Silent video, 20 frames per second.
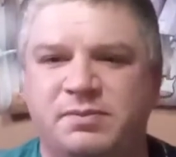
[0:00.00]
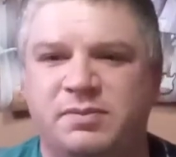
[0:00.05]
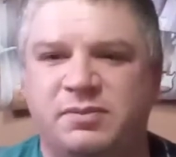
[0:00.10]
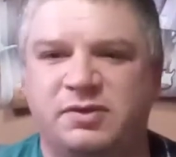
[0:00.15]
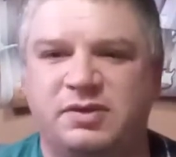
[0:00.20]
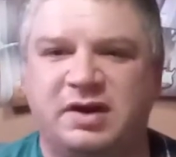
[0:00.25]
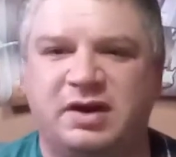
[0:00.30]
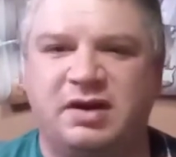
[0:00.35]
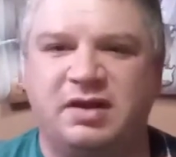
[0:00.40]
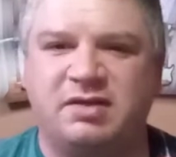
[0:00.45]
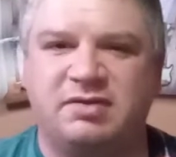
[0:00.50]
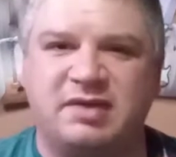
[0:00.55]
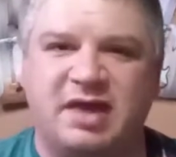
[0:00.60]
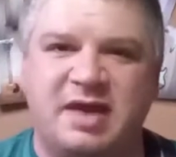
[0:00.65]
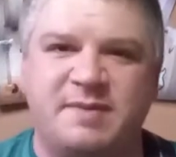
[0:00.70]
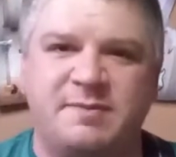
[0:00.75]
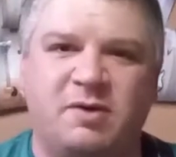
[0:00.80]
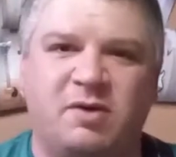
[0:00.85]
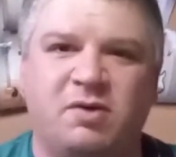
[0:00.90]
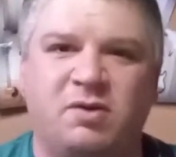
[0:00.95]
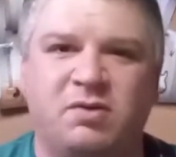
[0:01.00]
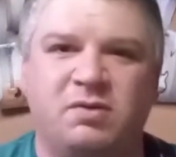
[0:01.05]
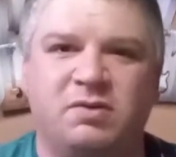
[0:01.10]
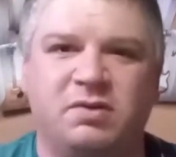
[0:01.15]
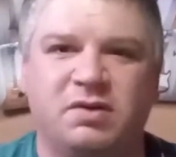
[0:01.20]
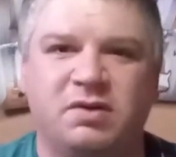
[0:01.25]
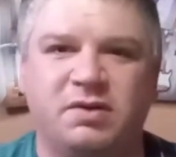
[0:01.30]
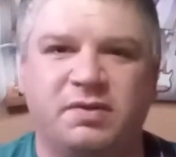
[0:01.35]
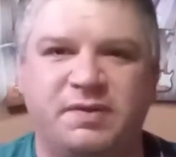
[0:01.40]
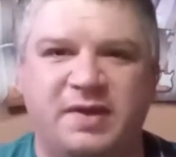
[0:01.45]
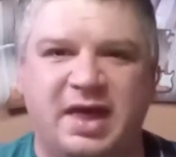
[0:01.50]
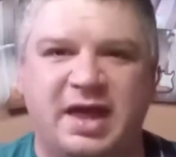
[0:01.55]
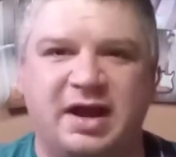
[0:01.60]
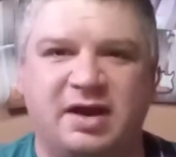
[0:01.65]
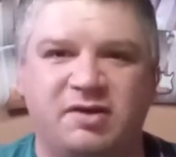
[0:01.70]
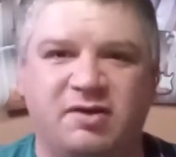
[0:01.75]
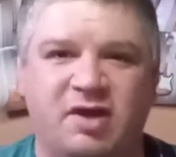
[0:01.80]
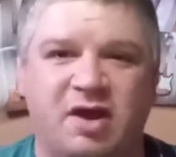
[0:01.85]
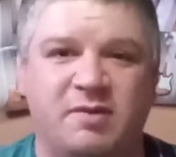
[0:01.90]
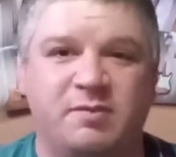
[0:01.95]
instead of the same old thing
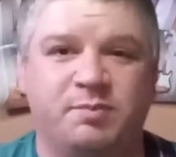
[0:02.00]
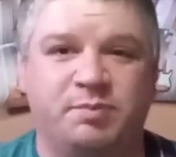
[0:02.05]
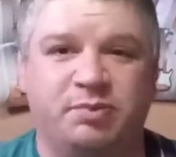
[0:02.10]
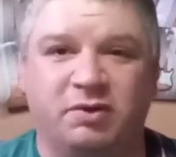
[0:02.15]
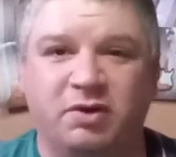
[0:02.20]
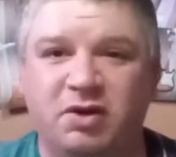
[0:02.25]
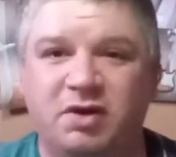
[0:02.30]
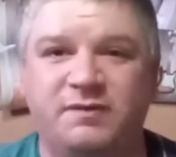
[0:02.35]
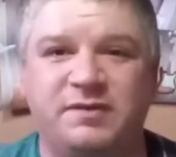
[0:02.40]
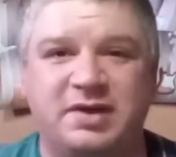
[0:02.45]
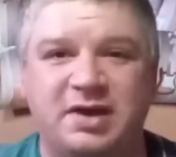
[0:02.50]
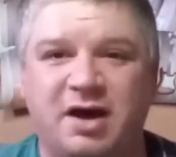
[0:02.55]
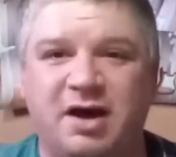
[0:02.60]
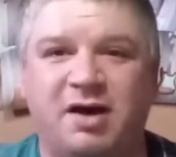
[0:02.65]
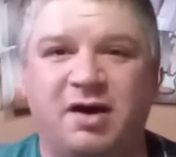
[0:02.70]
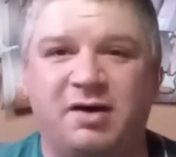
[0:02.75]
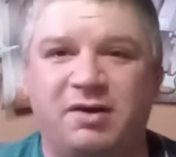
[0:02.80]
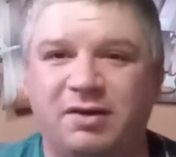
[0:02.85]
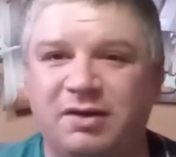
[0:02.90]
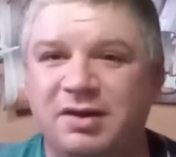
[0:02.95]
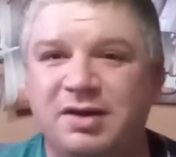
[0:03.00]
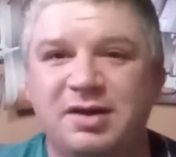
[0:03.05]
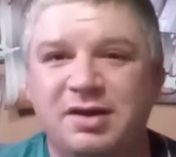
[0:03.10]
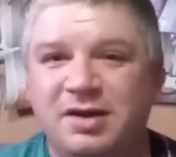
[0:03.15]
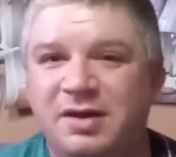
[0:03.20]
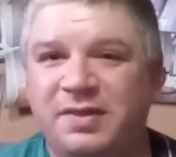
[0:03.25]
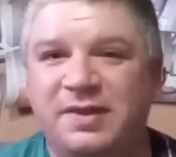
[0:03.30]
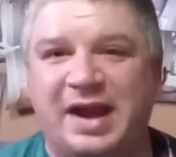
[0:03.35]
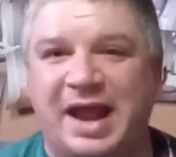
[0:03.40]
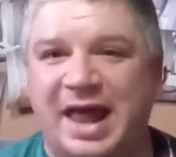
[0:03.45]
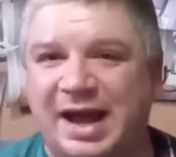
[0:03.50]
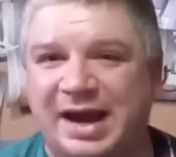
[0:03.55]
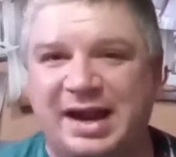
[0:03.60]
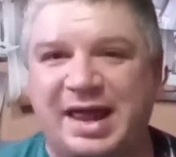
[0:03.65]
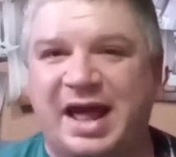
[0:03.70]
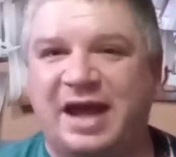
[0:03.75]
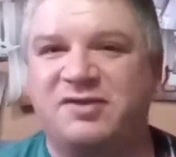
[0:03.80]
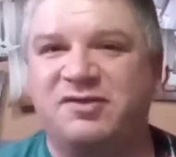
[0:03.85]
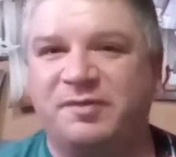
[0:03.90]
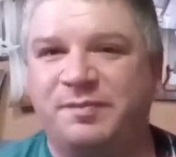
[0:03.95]
and prove to y'all that I can
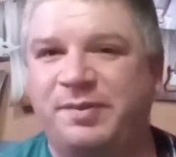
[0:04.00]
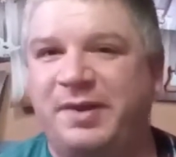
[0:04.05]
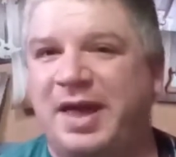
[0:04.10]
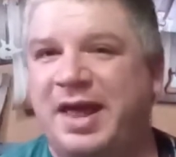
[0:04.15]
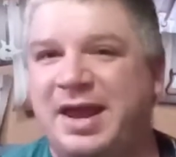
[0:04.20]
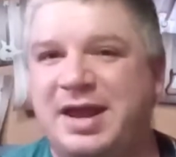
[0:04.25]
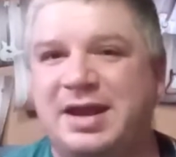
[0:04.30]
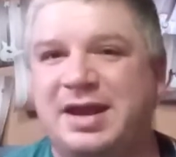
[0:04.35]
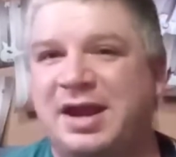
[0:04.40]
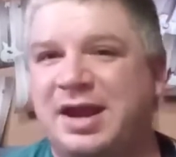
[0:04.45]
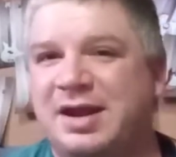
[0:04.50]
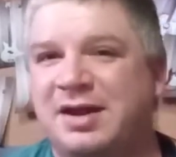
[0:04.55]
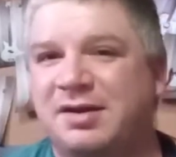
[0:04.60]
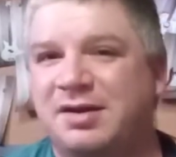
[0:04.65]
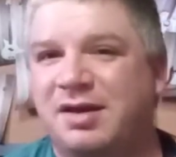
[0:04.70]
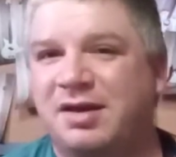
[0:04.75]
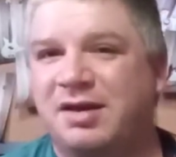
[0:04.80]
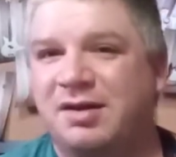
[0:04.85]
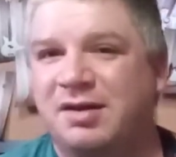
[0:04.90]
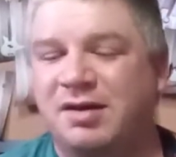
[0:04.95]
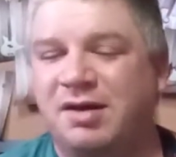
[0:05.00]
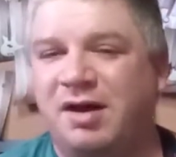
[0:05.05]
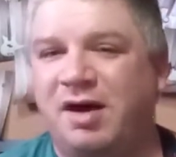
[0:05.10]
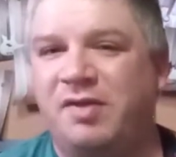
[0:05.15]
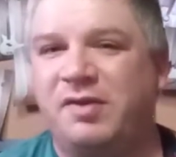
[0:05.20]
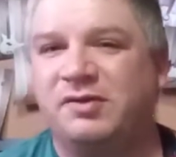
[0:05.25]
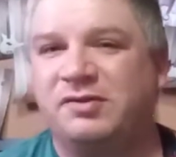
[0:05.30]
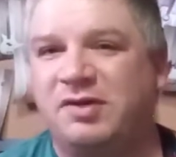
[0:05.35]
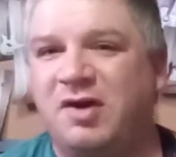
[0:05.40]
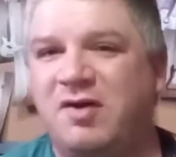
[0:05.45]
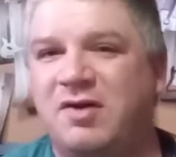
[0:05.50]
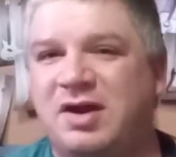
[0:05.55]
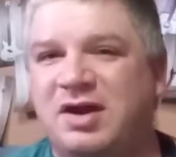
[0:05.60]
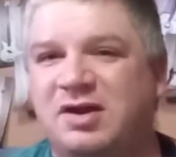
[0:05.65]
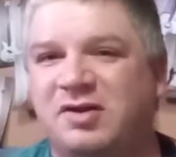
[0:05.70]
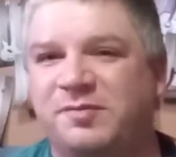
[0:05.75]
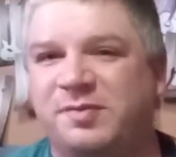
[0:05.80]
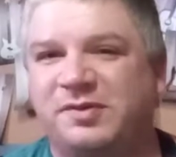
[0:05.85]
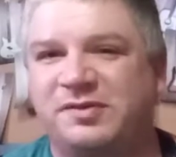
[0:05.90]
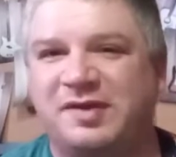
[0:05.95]
actually play in other
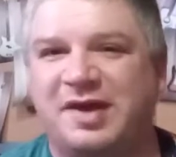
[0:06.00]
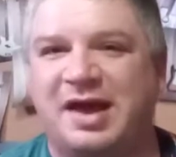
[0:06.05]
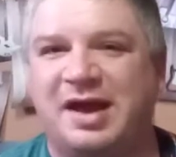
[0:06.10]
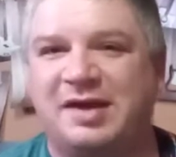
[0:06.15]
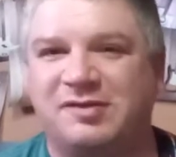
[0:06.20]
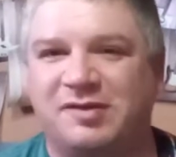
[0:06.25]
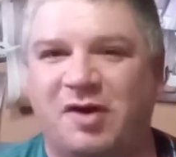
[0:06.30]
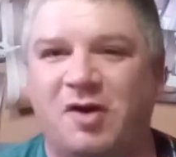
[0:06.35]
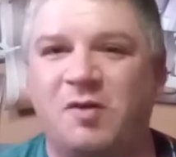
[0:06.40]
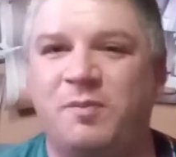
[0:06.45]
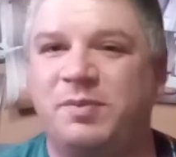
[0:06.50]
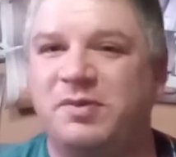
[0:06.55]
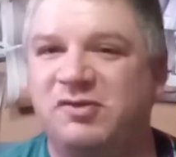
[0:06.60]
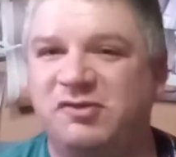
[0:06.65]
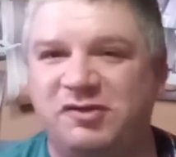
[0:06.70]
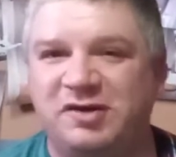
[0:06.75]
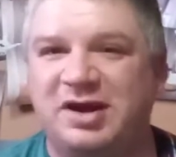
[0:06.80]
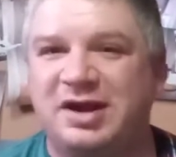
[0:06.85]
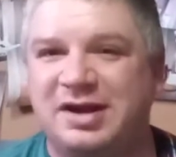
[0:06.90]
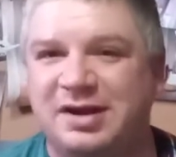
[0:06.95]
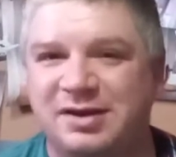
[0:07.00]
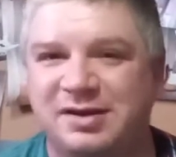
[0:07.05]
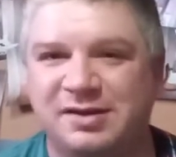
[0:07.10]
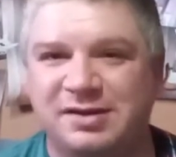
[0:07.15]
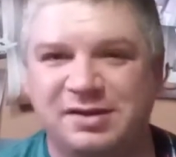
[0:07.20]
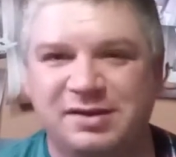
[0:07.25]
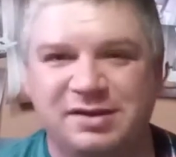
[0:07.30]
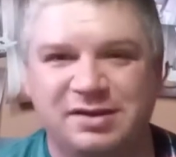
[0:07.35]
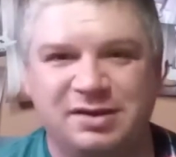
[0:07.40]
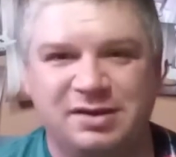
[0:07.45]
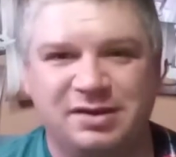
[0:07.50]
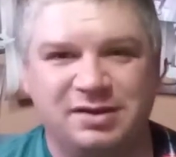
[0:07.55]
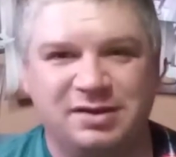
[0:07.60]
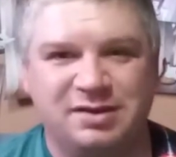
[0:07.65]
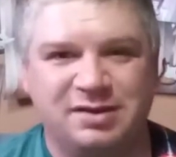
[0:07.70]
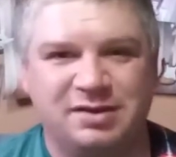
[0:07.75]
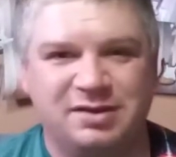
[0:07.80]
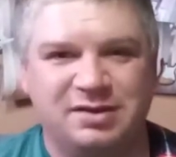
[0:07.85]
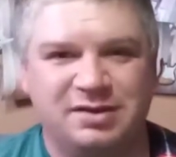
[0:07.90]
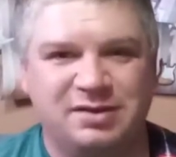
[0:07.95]
tunings besides open G. So
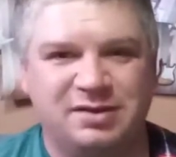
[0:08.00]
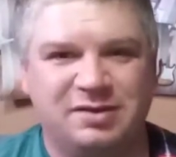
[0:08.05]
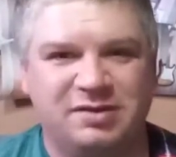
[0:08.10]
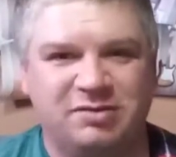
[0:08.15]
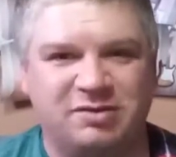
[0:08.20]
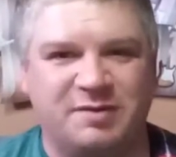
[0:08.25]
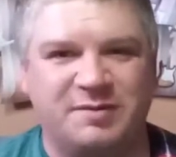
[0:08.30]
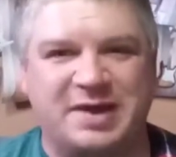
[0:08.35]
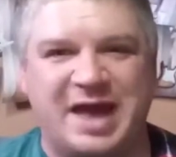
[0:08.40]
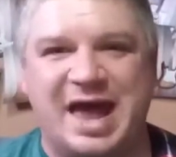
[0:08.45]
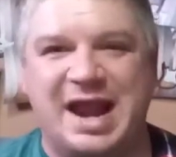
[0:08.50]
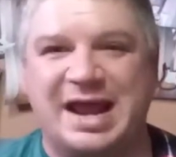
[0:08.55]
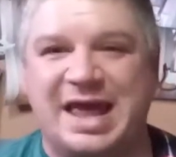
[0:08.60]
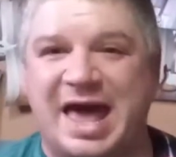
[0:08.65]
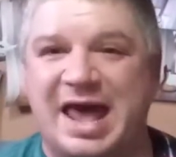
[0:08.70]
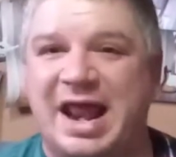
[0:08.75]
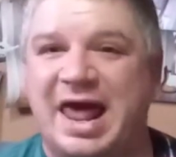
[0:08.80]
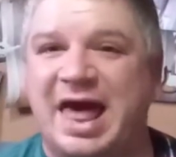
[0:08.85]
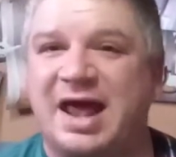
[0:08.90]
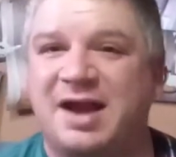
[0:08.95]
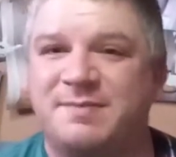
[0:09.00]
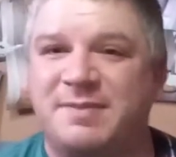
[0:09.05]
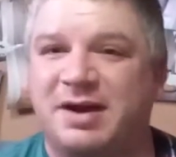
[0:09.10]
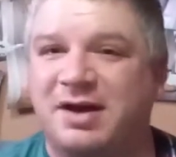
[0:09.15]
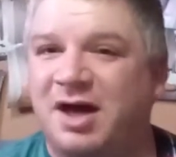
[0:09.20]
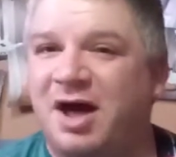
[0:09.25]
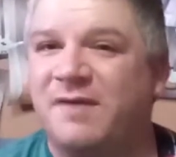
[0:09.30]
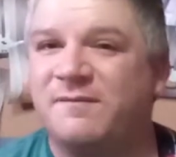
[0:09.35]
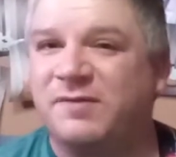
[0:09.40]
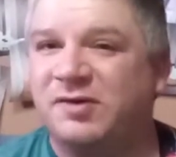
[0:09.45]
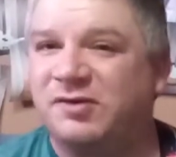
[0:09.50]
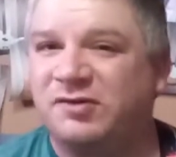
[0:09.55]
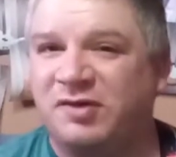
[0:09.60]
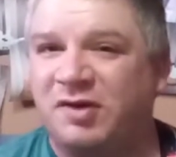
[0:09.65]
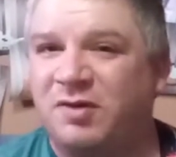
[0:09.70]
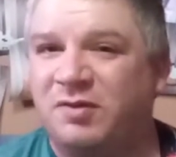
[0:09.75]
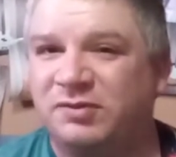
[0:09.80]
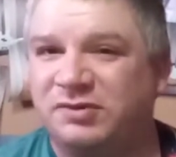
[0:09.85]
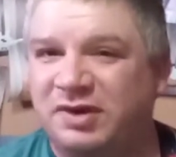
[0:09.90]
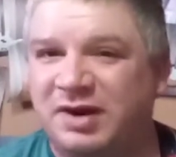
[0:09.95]
I kind of got out of my comfort
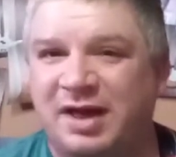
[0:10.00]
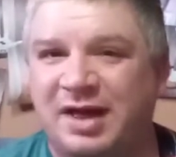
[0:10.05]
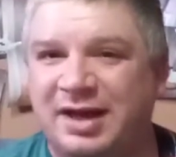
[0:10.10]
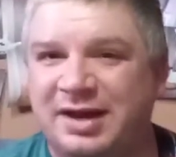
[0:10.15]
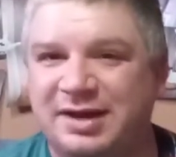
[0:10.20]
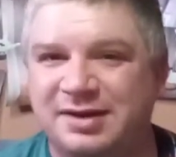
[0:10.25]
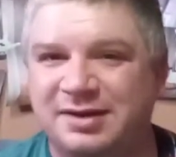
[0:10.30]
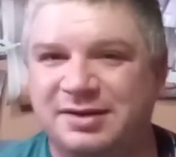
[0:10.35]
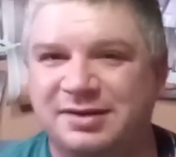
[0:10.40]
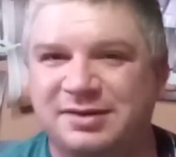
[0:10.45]
zone tonight.